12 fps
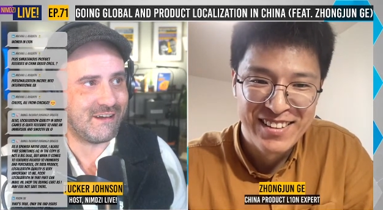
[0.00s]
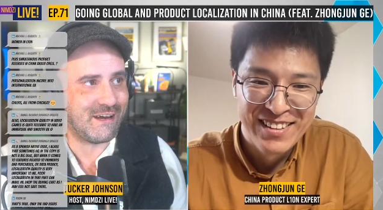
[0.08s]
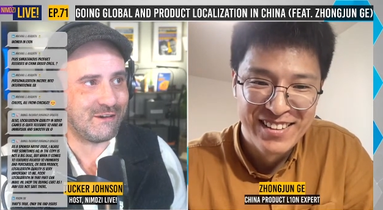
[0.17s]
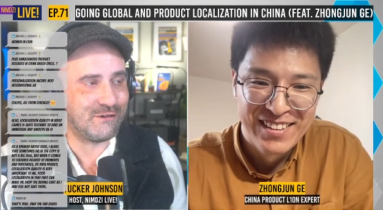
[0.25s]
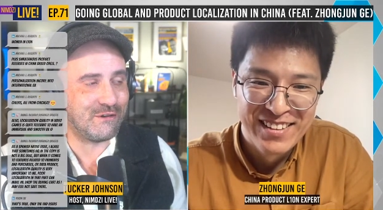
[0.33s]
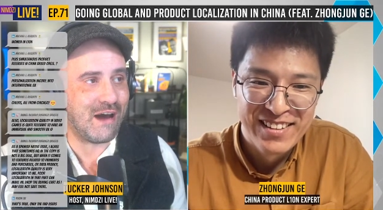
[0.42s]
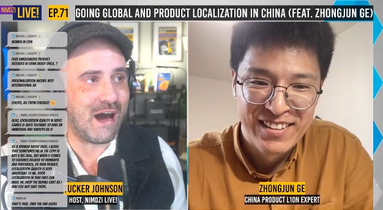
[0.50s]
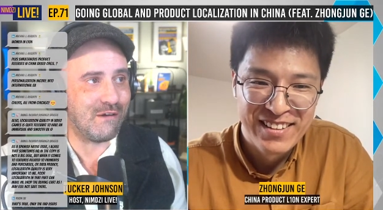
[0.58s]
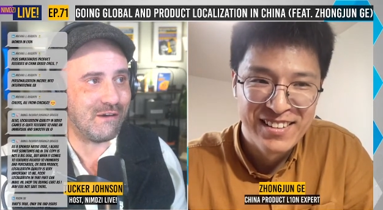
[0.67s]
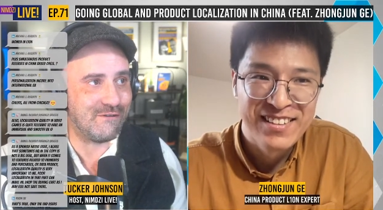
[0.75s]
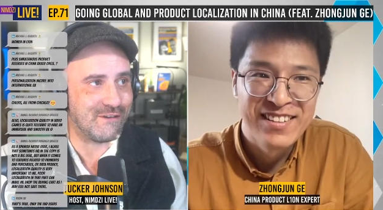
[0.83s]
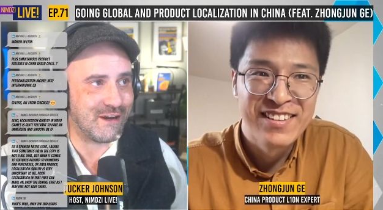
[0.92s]
Speaker 1: I don't know how I
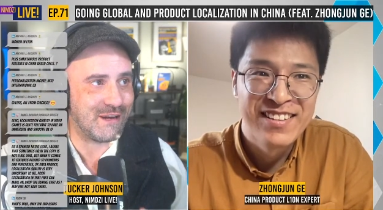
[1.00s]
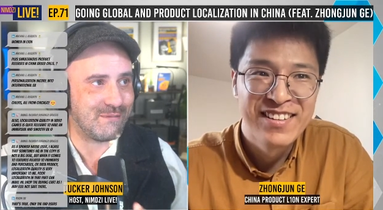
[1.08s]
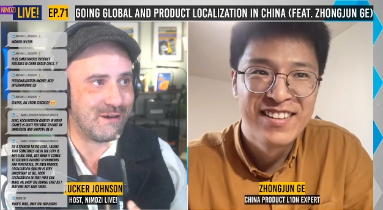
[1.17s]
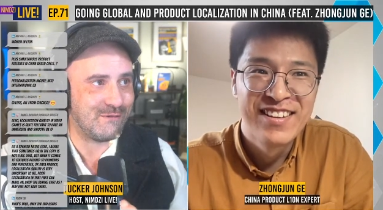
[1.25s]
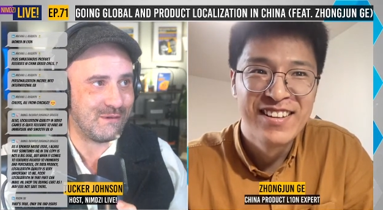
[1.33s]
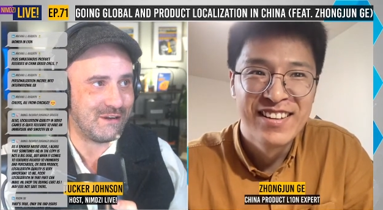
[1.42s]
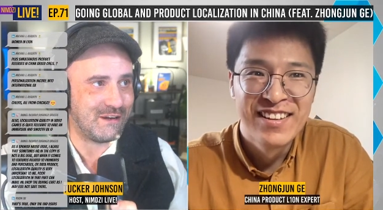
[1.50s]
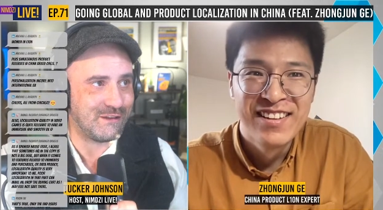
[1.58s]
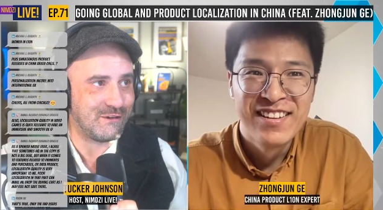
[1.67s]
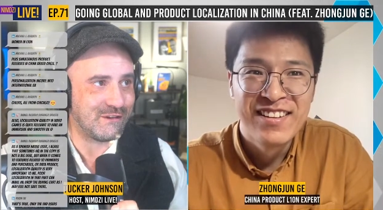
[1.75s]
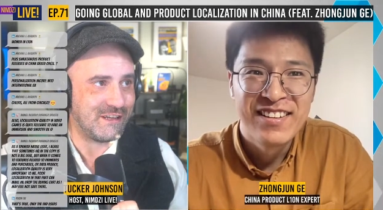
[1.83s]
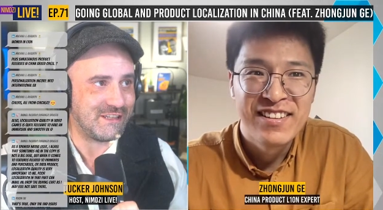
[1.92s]
forgot about women in
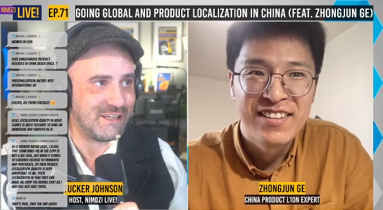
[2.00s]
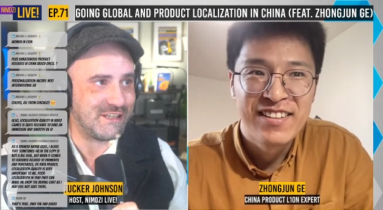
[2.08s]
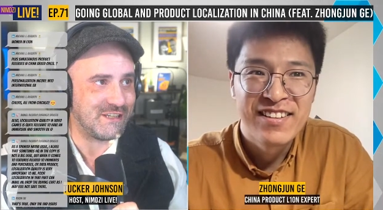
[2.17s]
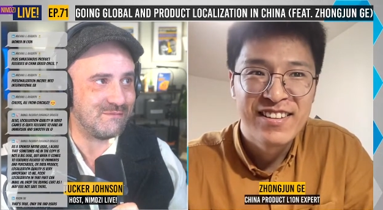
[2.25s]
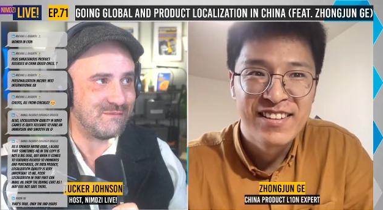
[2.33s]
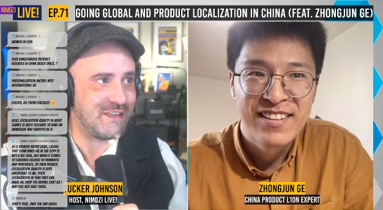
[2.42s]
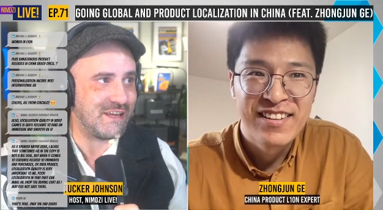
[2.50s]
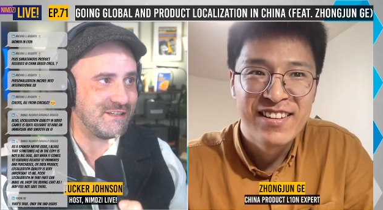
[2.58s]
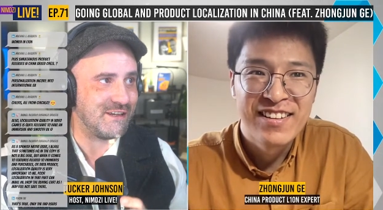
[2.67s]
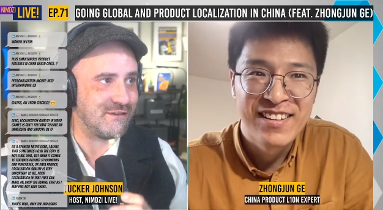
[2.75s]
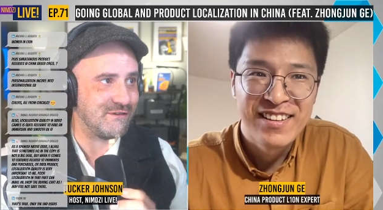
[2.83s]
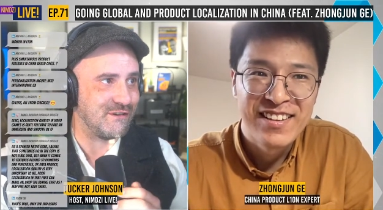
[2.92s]
localization, but that's
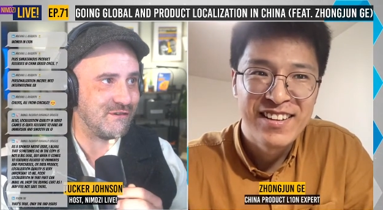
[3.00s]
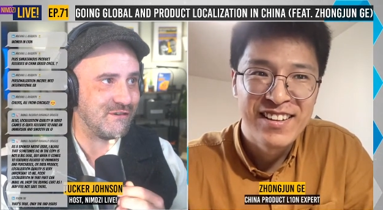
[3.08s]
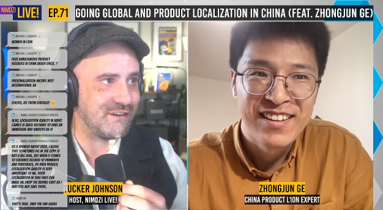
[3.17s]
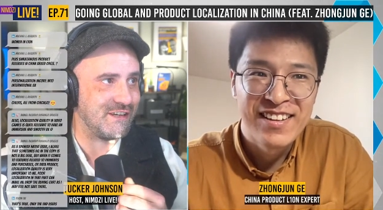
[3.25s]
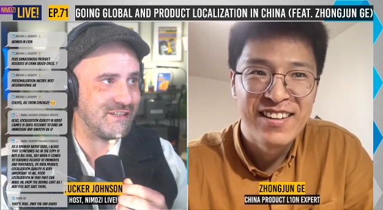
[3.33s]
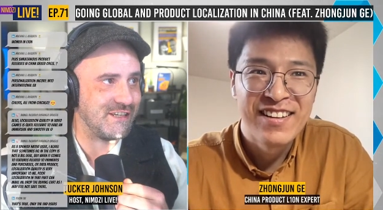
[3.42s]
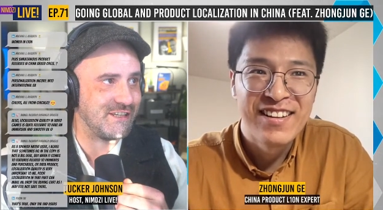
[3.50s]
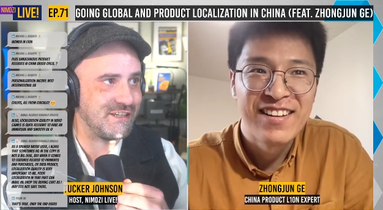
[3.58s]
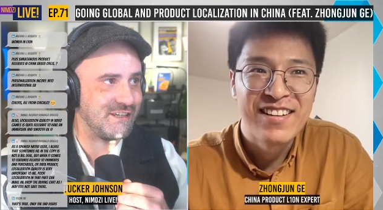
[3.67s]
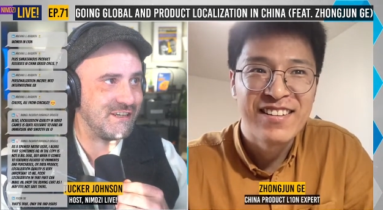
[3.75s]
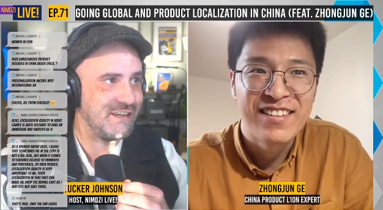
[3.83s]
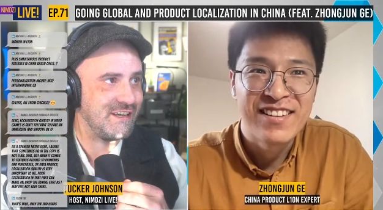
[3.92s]
another good
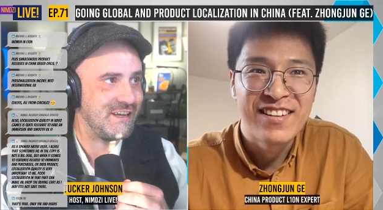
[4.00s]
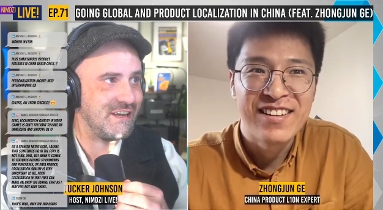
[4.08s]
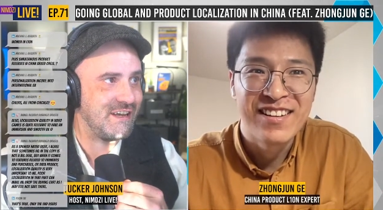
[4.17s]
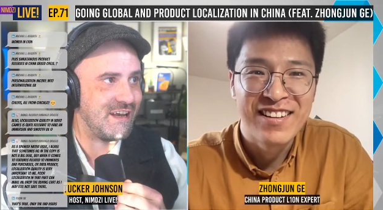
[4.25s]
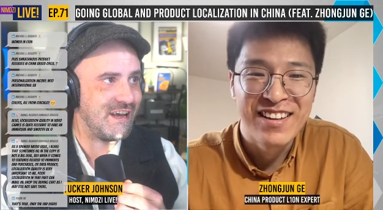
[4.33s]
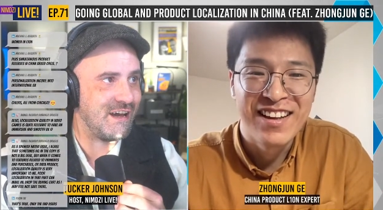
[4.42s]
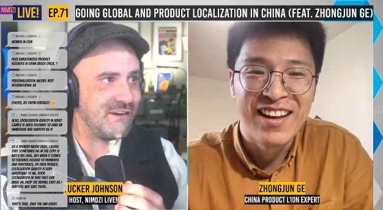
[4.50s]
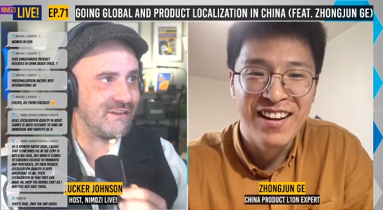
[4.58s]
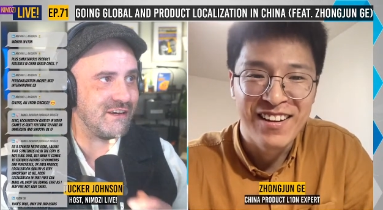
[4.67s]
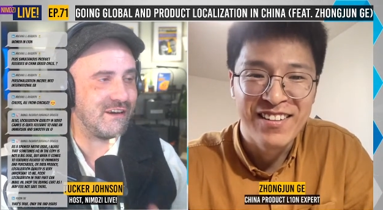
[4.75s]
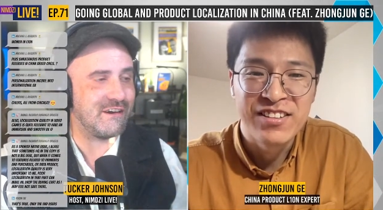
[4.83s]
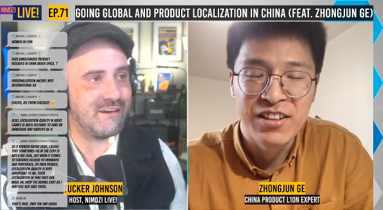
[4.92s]
organization out
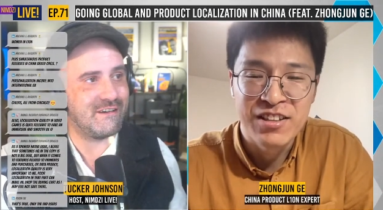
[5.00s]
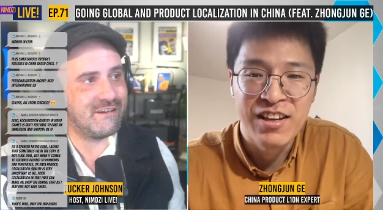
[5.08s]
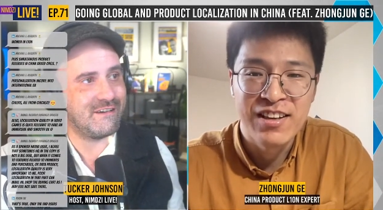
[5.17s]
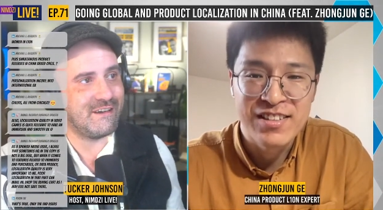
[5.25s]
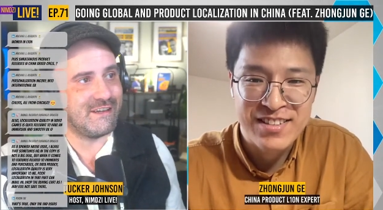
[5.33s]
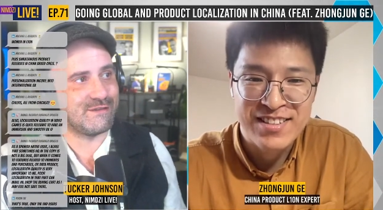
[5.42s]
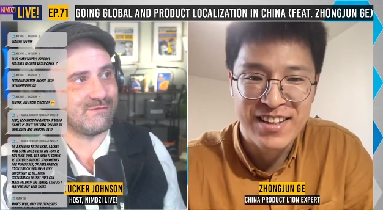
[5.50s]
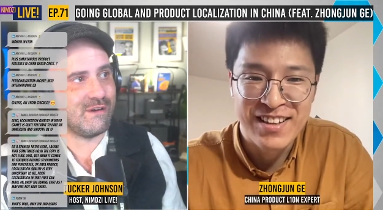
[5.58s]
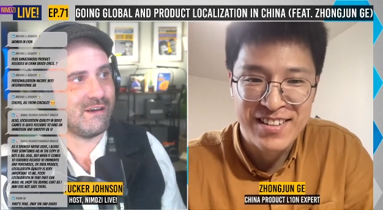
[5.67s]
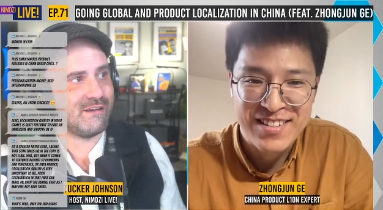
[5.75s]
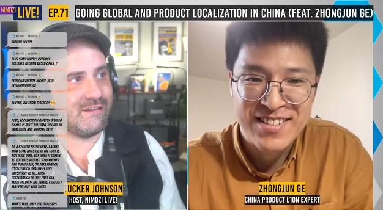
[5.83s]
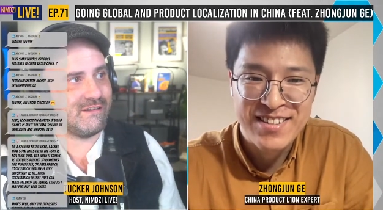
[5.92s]
there as well.
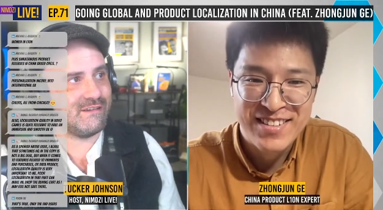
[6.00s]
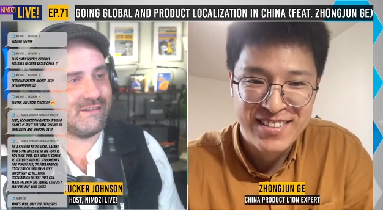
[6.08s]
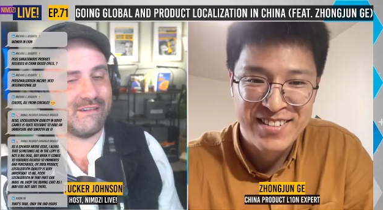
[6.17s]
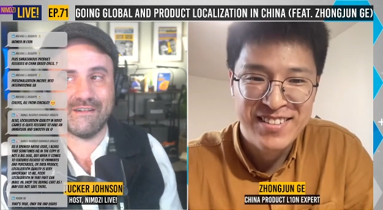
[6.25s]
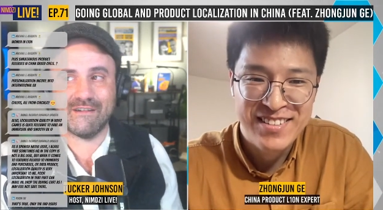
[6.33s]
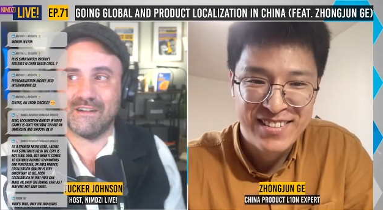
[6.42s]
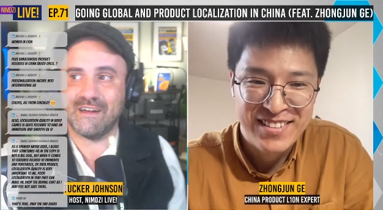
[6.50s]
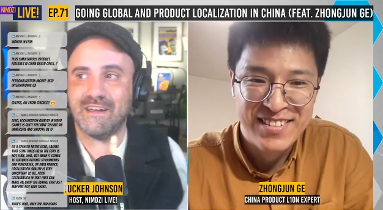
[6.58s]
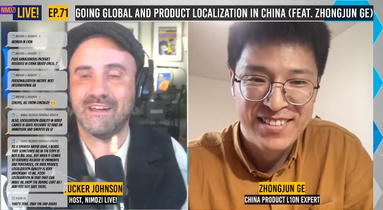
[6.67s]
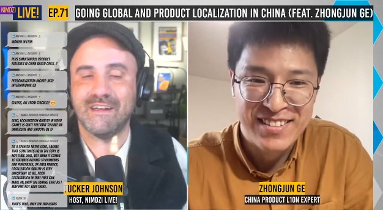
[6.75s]
Yes, yes. Right.